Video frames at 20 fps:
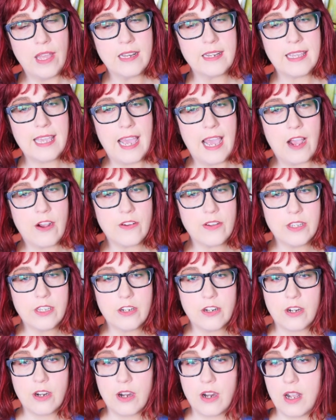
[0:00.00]
and
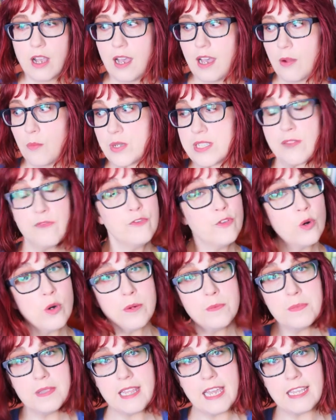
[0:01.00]
Carrier was
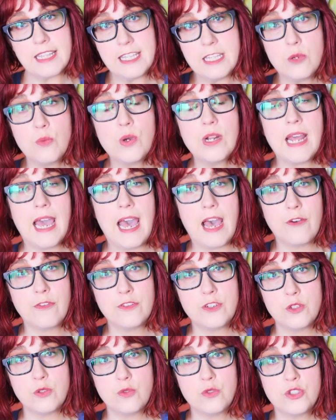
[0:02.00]
informed that he would
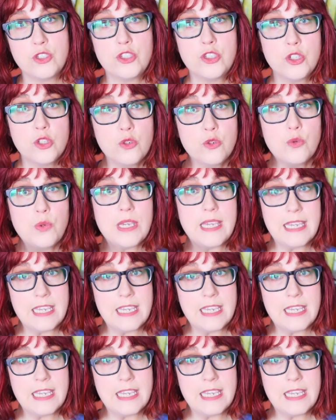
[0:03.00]
have to sue